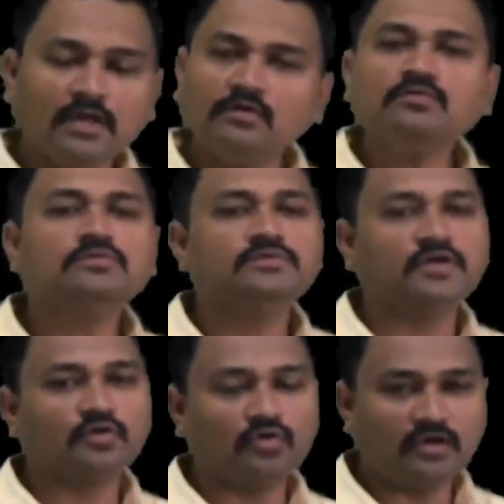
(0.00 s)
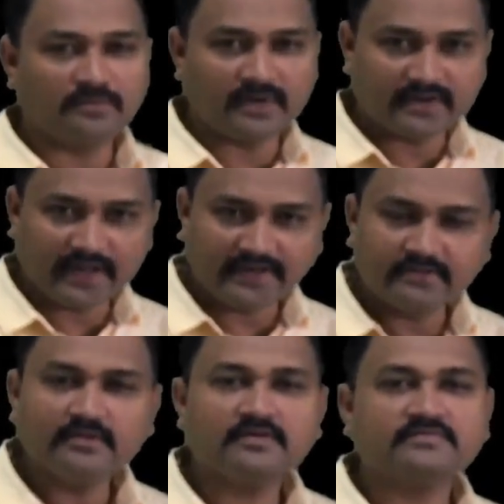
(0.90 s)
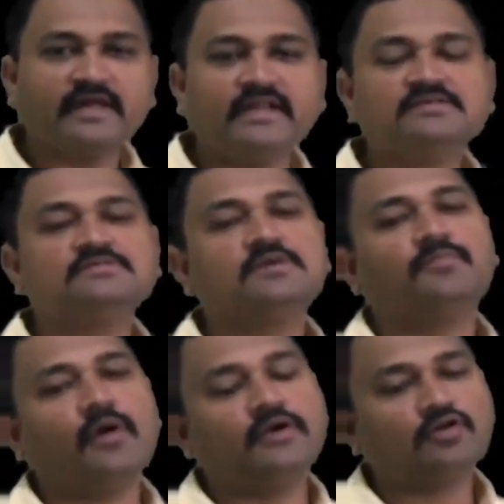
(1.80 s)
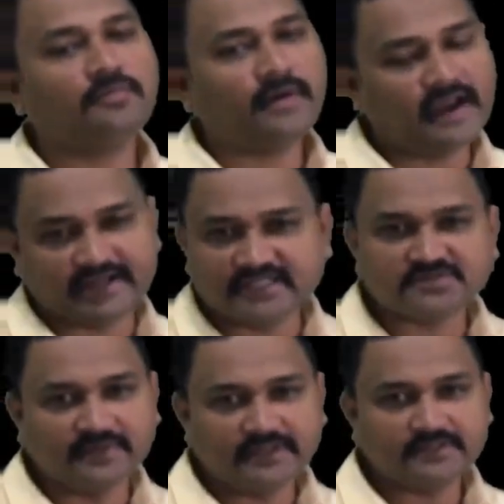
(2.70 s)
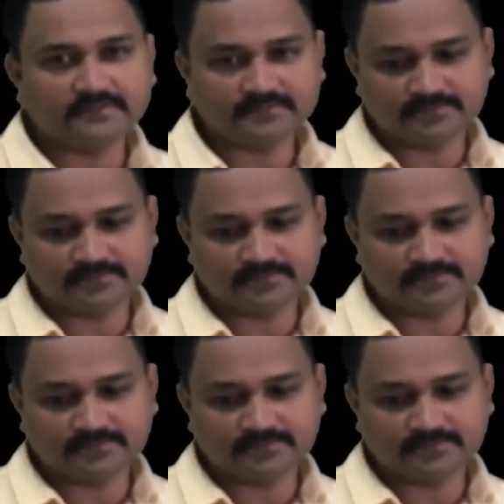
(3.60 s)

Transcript: Now the rule number 9, that is the point of attachment.